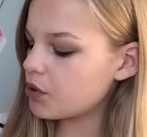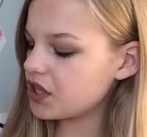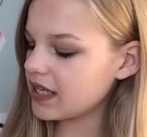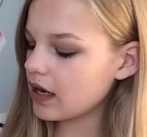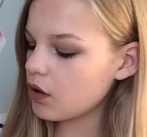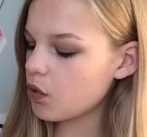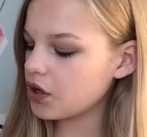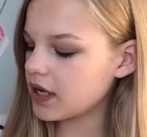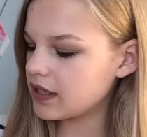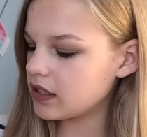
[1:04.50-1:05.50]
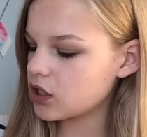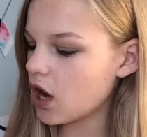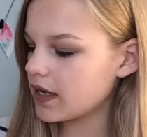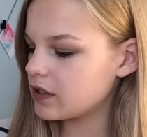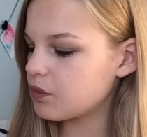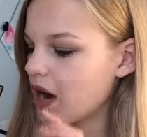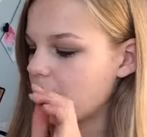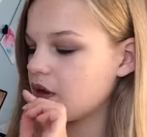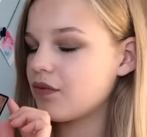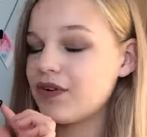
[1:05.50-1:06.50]
but the yellow one and the darkest
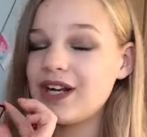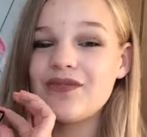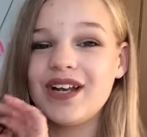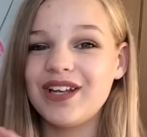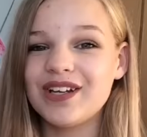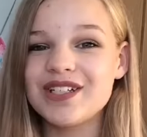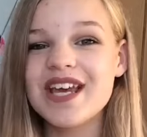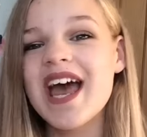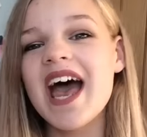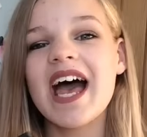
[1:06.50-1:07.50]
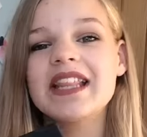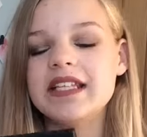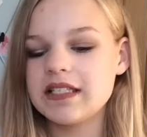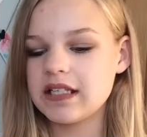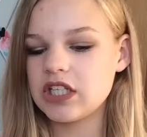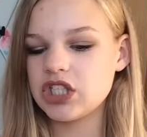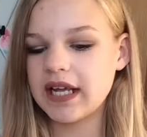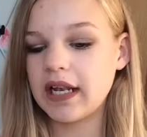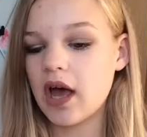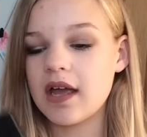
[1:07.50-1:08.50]
brown are really, really good, and this is in the
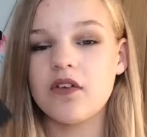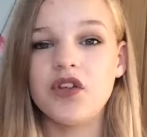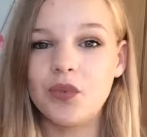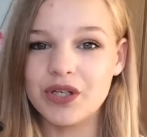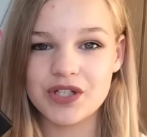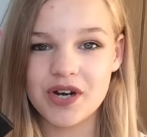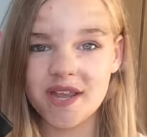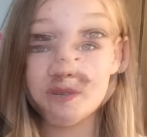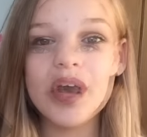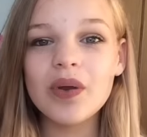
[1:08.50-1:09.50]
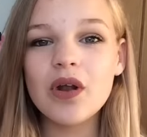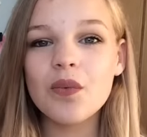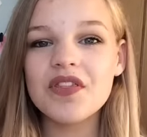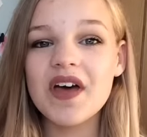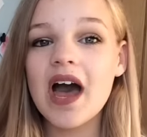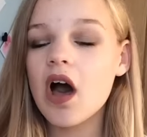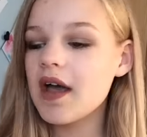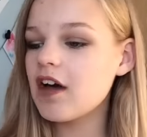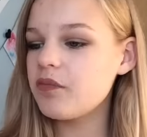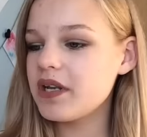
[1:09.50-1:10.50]
shade light if you're wondering. To go along with that,
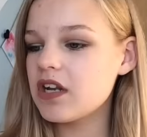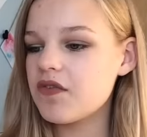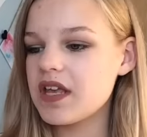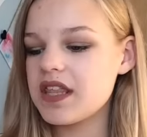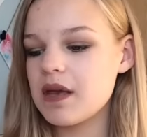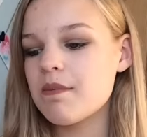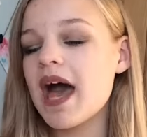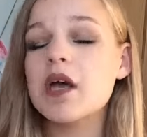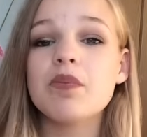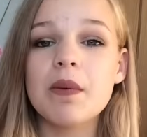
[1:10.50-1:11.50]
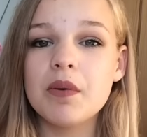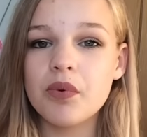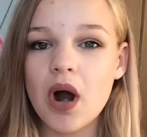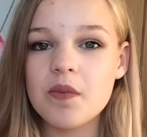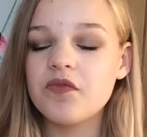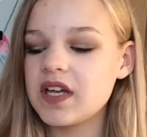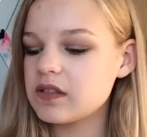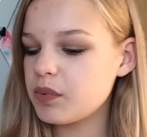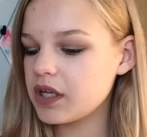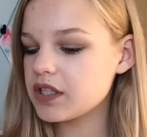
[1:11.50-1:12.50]
I have been loving the MAC Prep and Prime
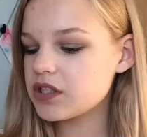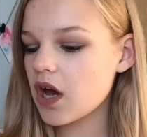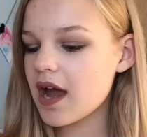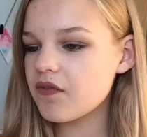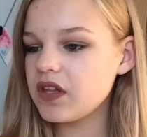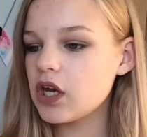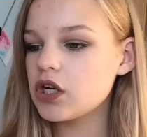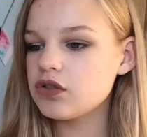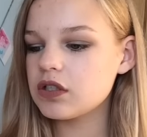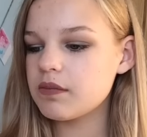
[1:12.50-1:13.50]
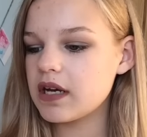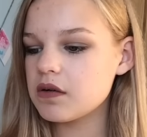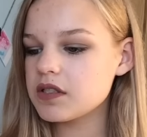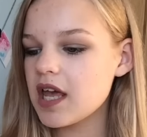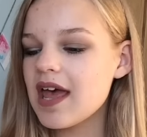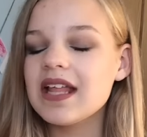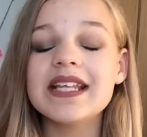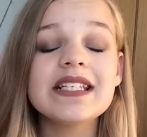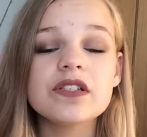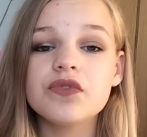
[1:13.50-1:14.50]
Fix Plus. So I have the 100ml.
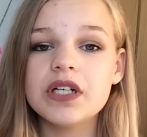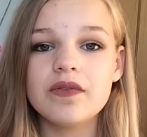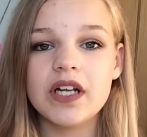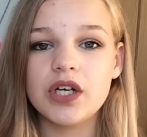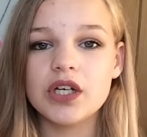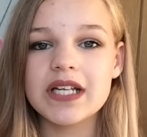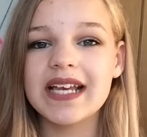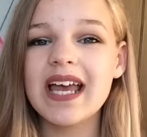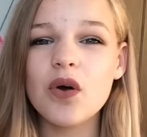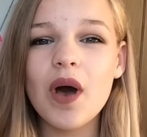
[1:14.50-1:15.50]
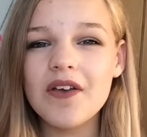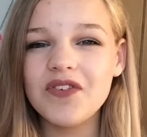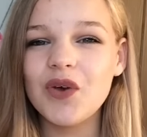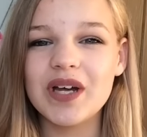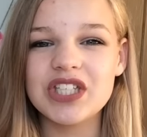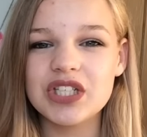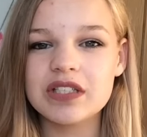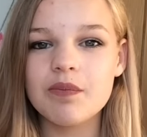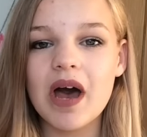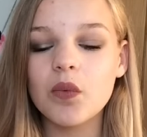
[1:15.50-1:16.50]
This is really, really good. I get quite a few
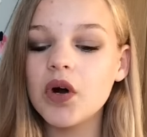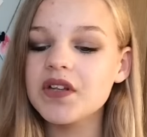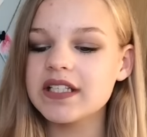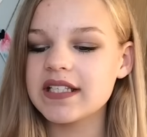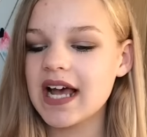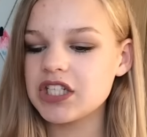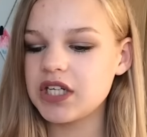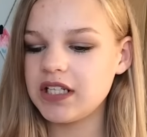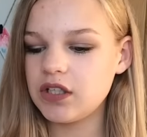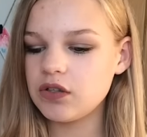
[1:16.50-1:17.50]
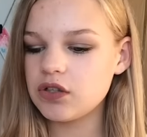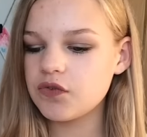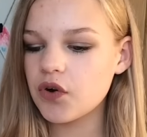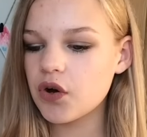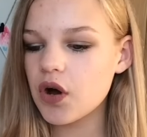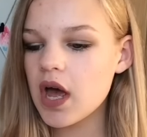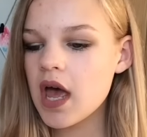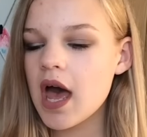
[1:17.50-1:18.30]
questions about what this is actually used for,